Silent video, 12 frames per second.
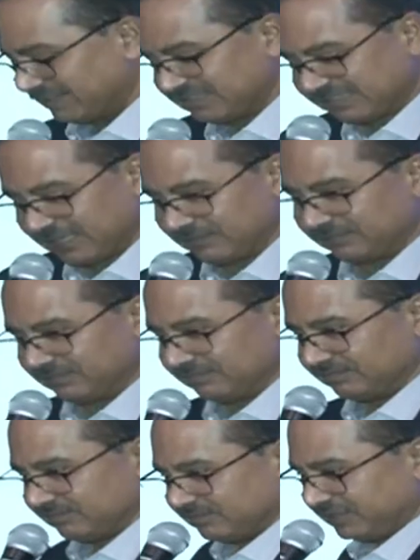I just have
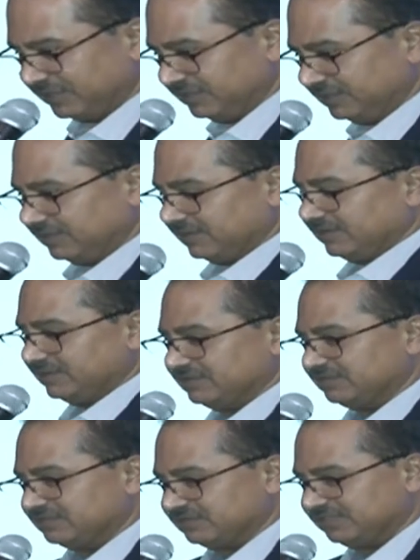three uh,
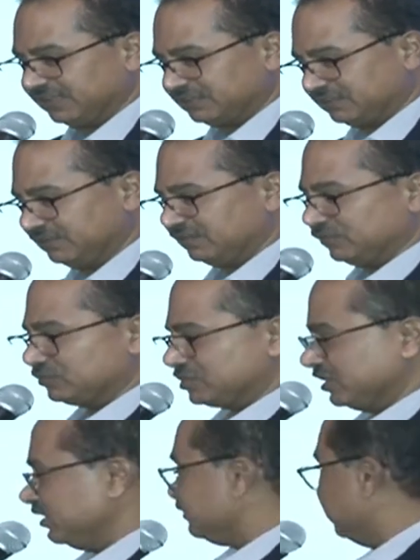sections to
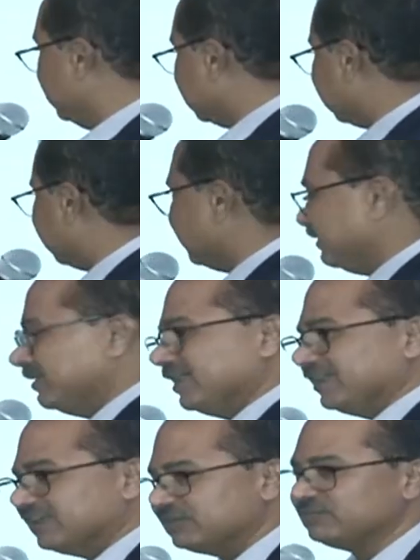share. First,
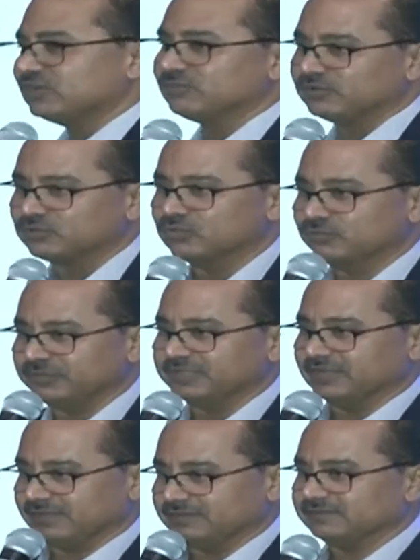a little bit about who we
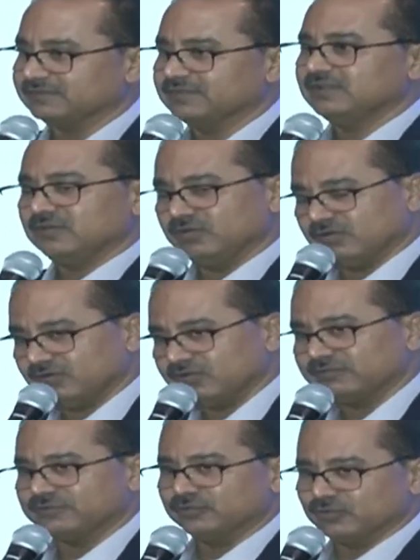are.
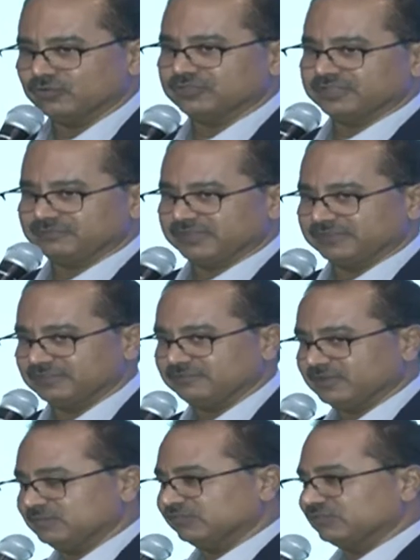All of you know that we are in
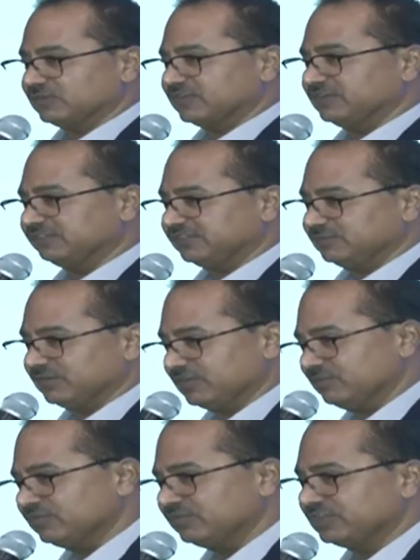the pharmaceutical industry, but
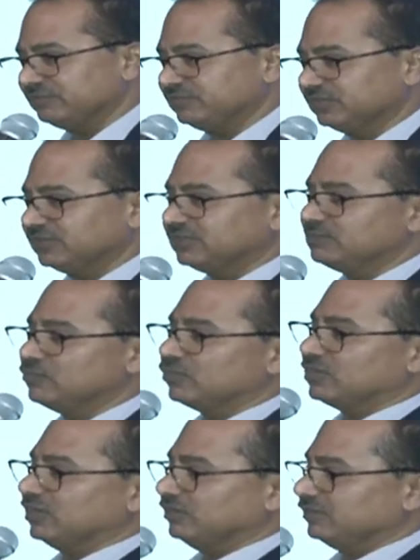I want to give you a little
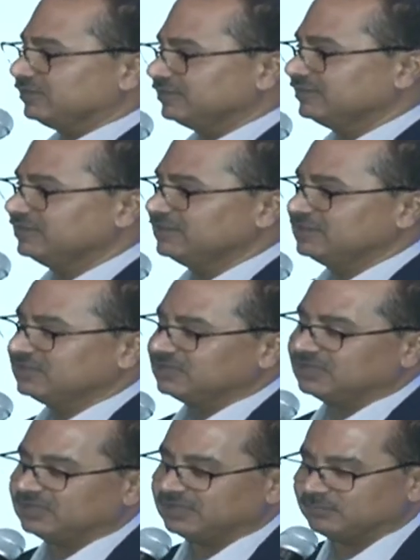more color
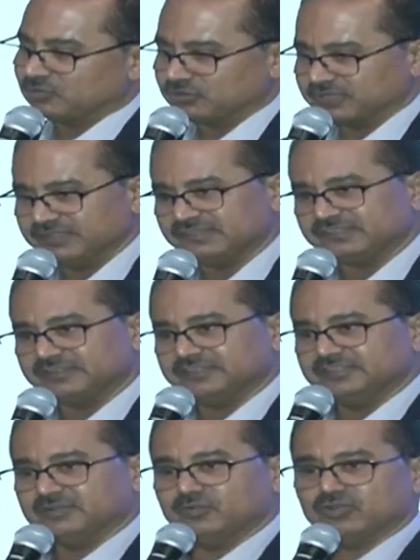uh, about the
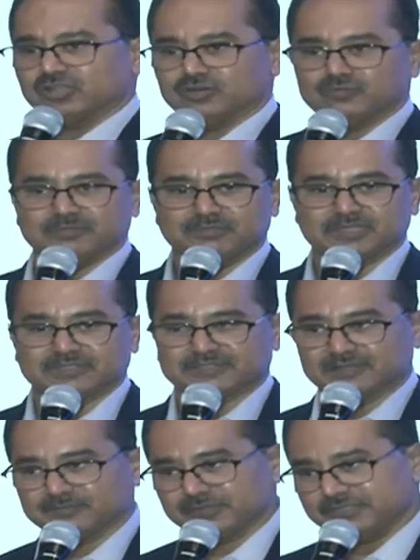history, about how we built
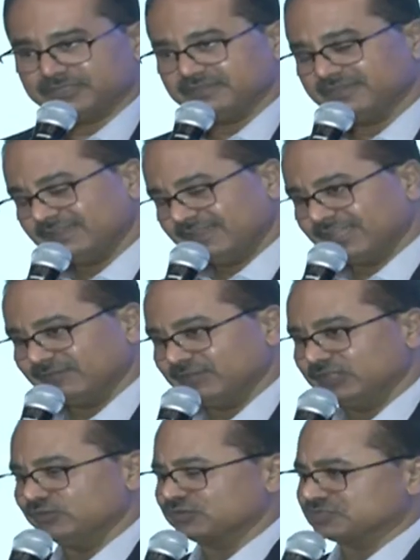the company,
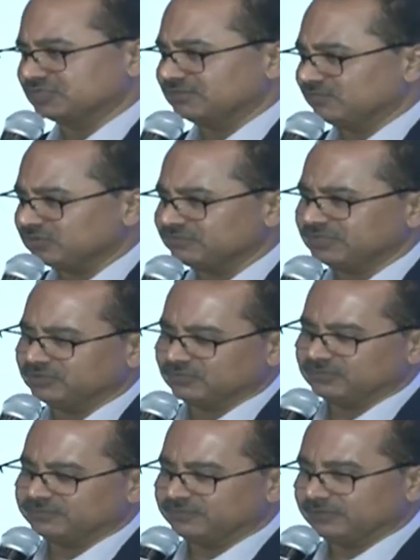evolution, what we are
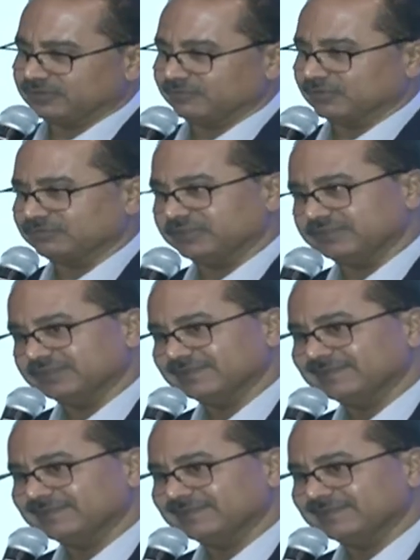known for, what we